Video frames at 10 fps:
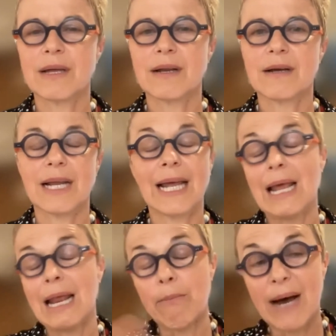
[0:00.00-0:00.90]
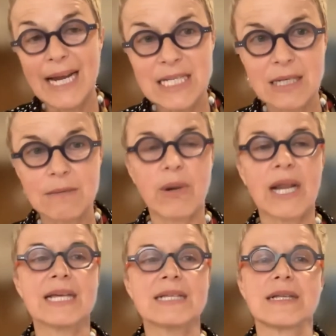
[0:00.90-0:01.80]
and mice in
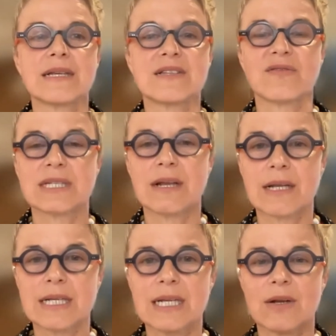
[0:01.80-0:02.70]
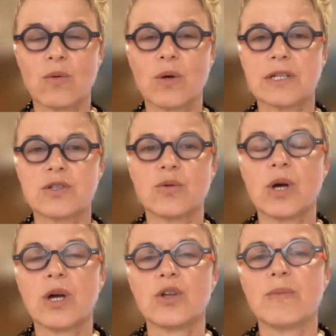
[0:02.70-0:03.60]
place in this facility in order
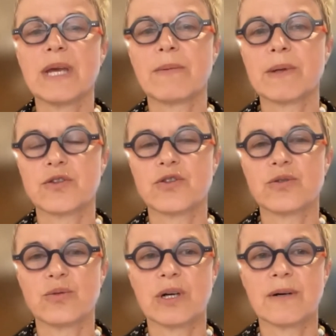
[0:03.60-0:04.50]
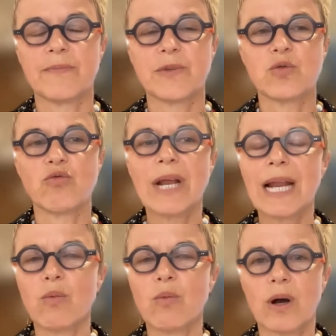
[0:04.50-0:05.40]
to be able to
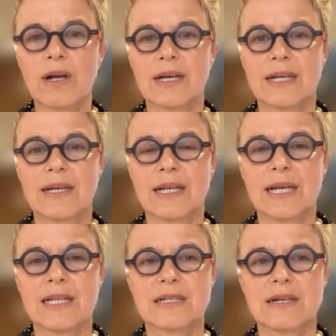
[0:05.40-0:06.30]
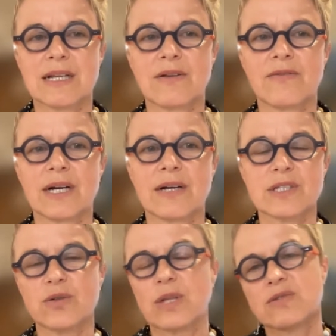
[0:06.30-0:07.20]
really work and study the
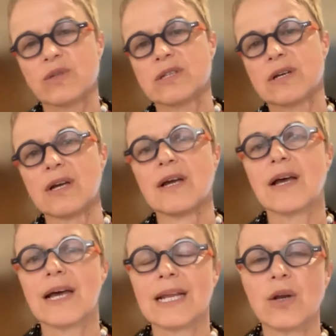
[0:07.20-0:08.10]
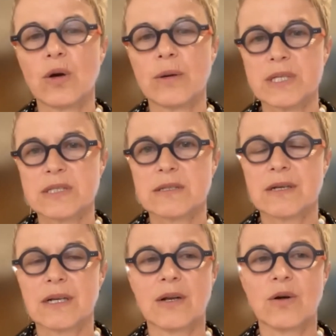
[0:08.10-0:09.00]
virus. So this was an
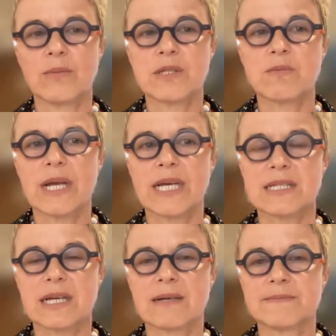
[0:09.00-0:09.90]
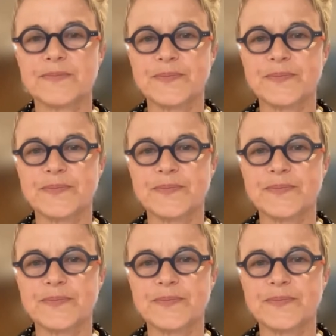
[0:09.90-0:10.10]
enormous blessing.